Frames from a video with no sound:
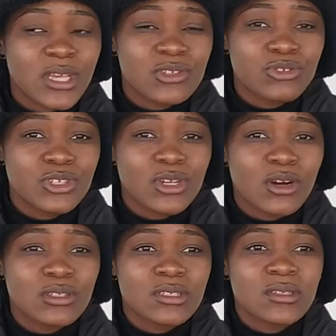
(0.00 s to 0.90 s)
just reach
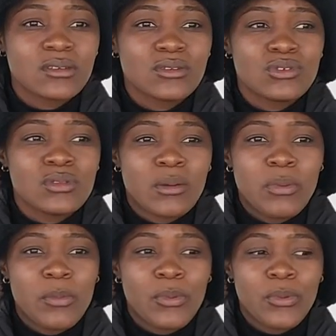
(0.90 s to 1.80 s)
out to the
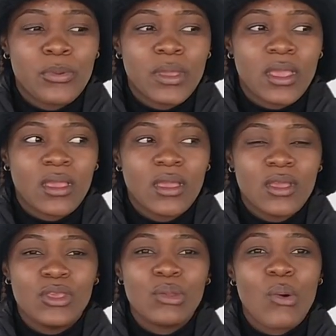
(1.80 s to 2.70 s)
people who were,
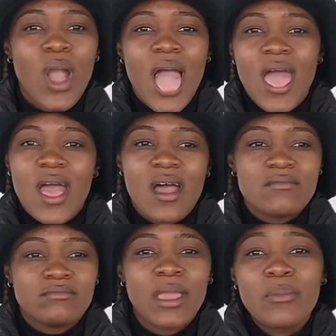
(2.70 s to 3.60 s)
you know,
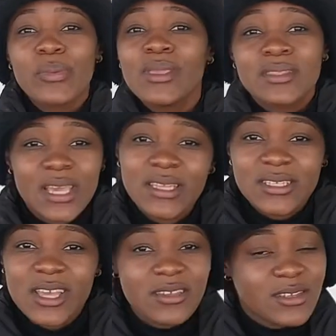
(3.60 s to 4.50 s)
maybe
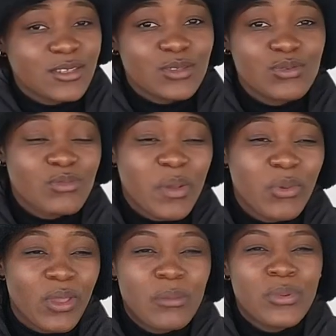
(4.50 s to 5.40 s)
intelligent in school,
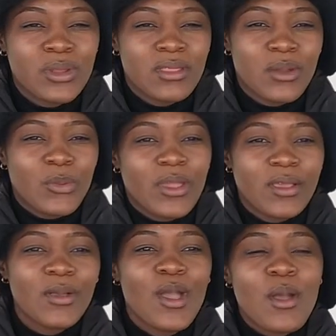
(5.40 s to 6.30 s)
maybe you can put it that
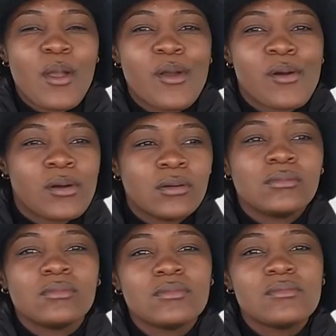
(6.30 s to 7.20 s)
way.
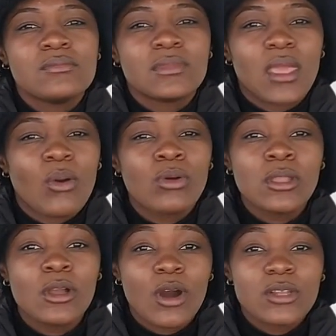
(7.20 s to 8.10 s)
They
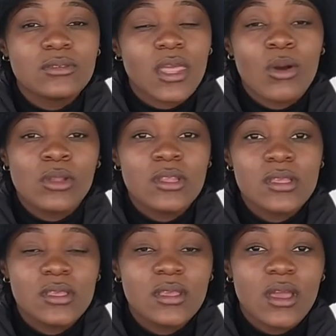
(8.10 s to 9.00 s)

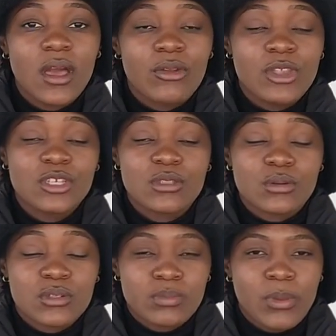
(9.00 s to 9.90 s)
only reached
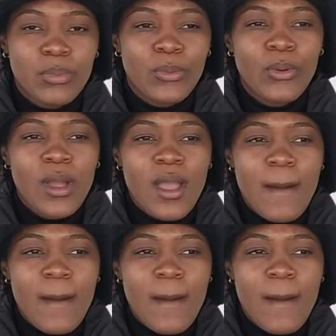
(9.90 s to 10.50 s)
those people.